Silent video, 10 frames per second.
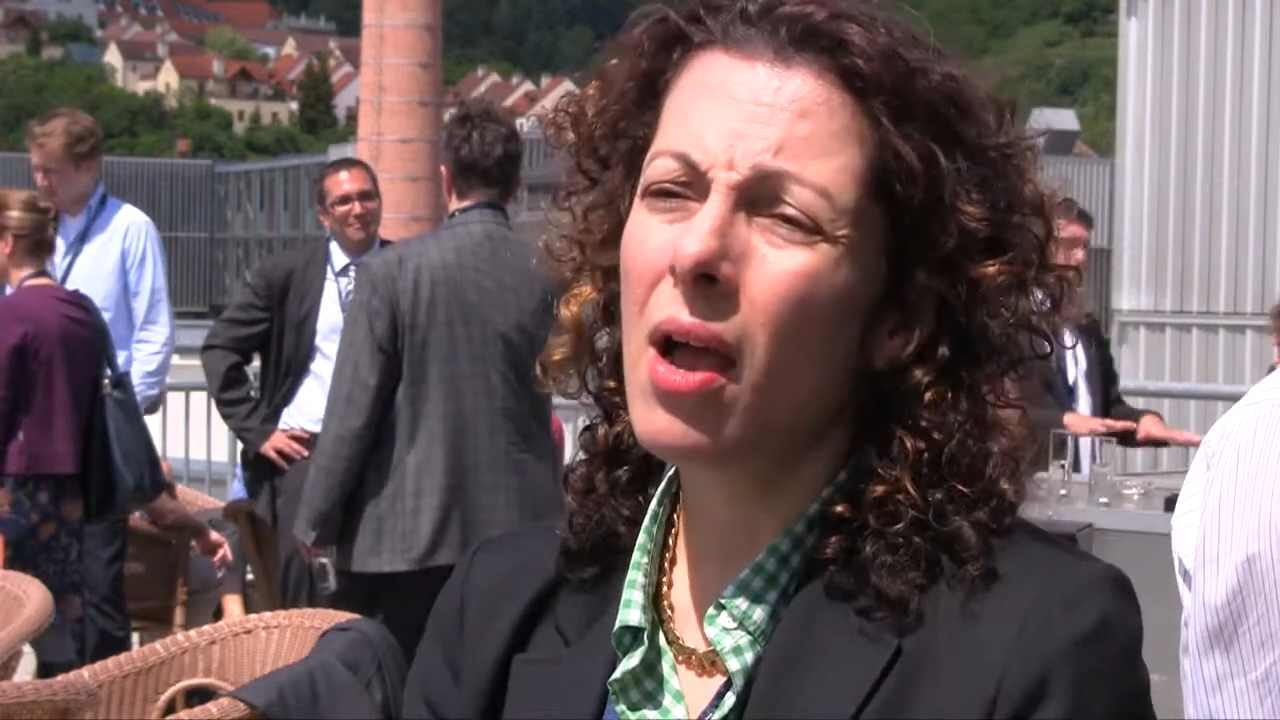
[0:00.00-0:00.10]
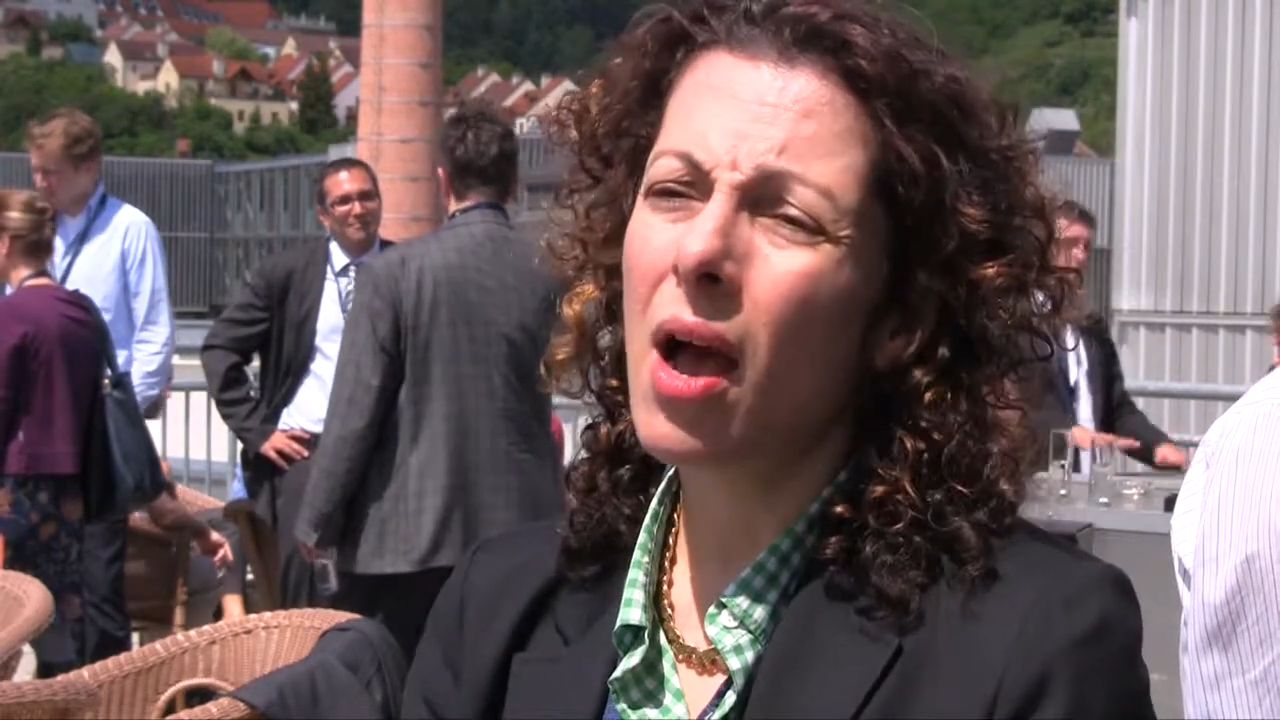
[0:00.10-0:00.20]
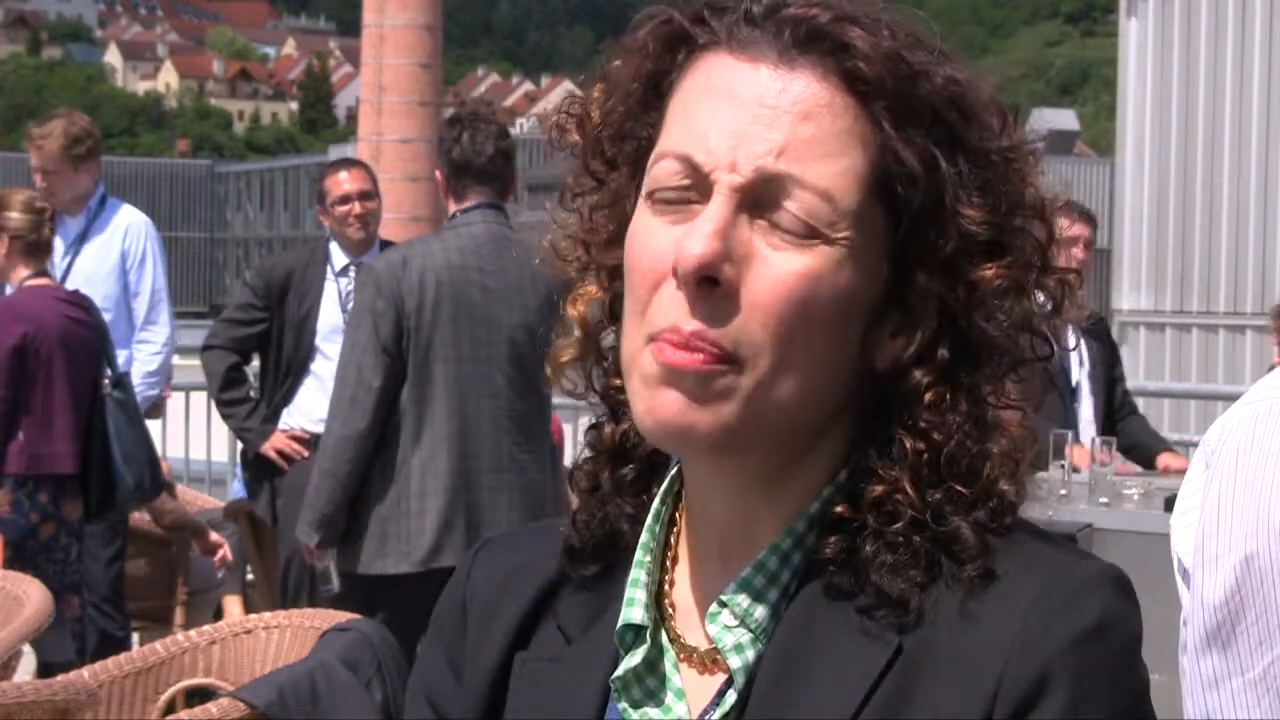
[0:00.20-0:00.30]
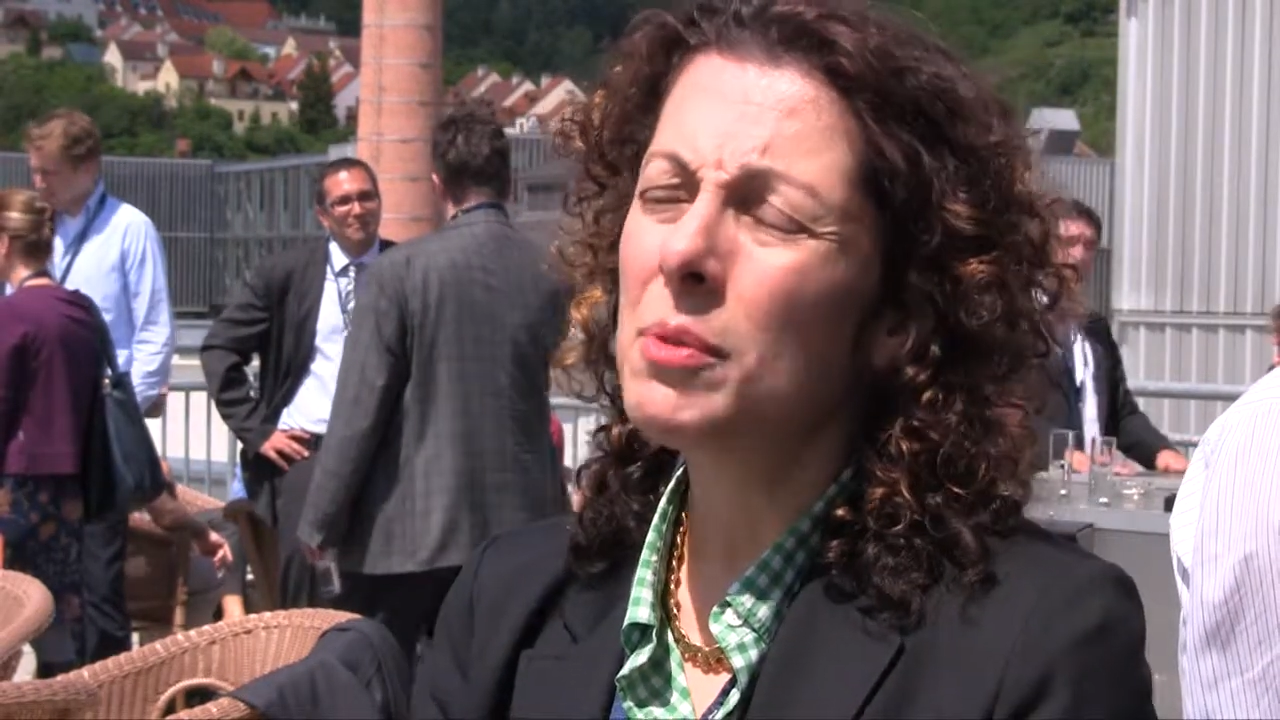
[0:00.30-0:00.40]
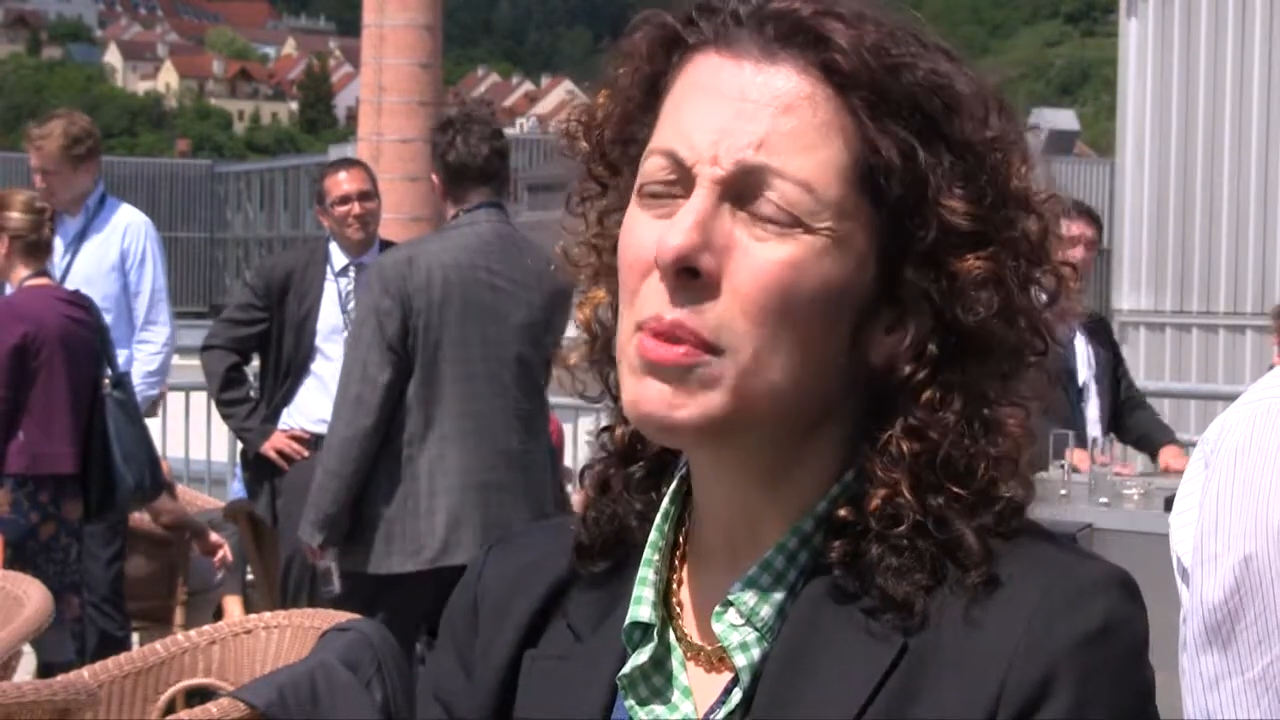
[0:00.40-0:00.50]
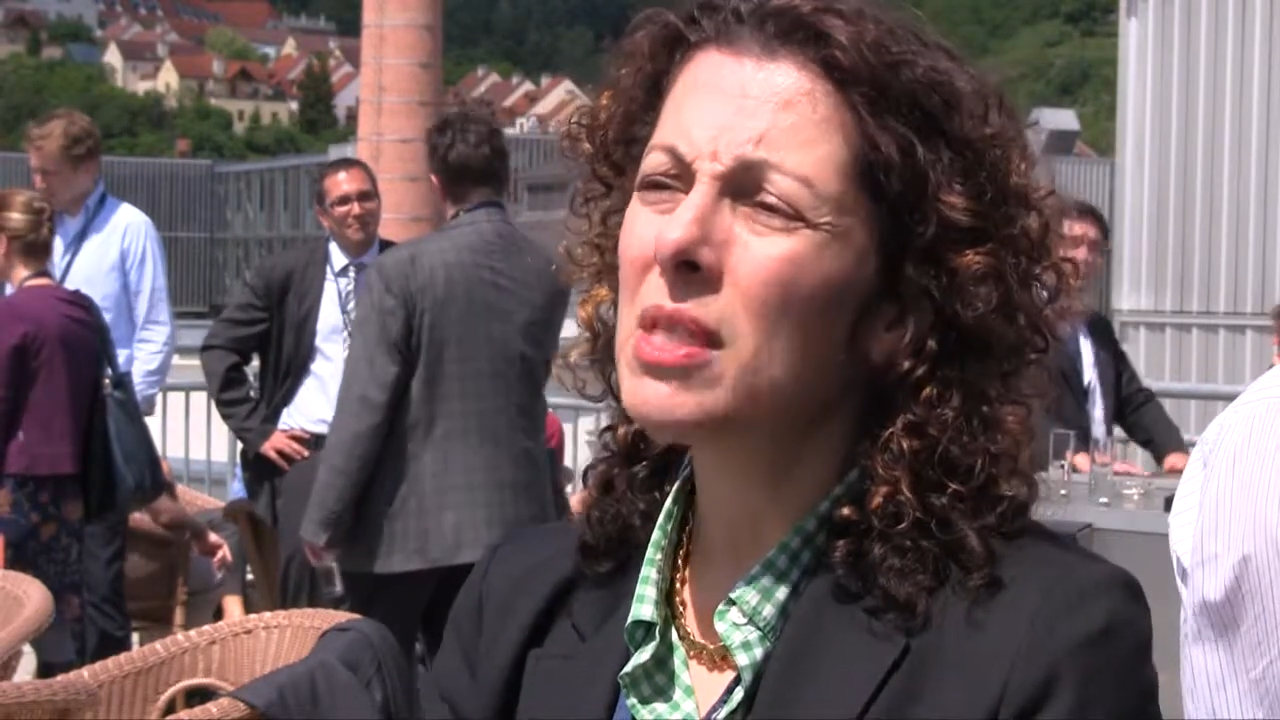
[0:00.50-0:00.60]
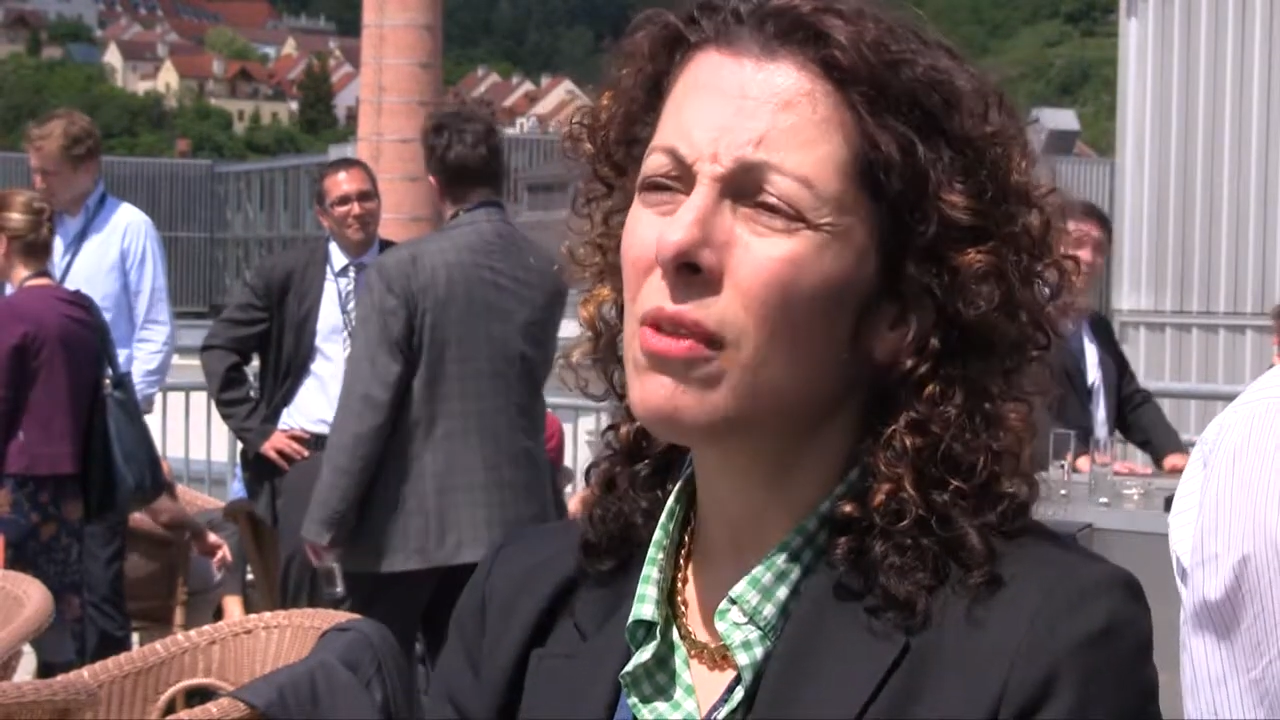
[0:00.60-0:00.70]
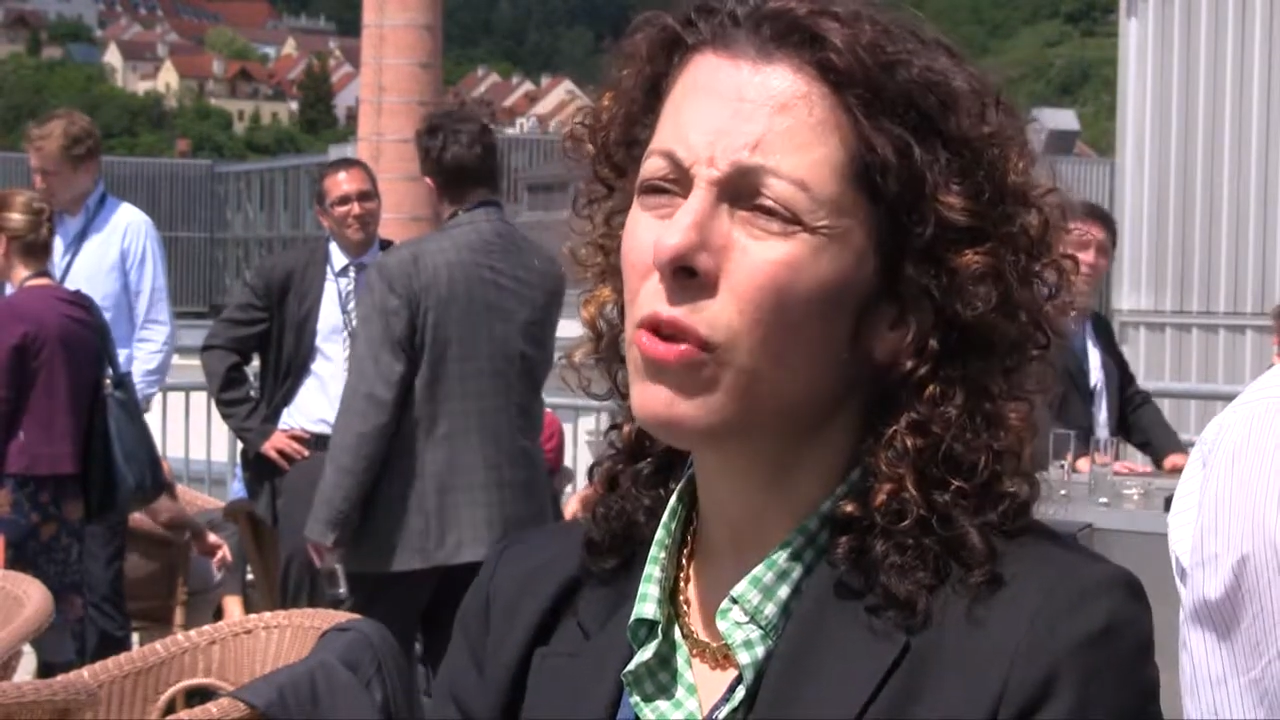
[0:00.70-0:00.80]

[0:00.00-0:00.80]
optimistic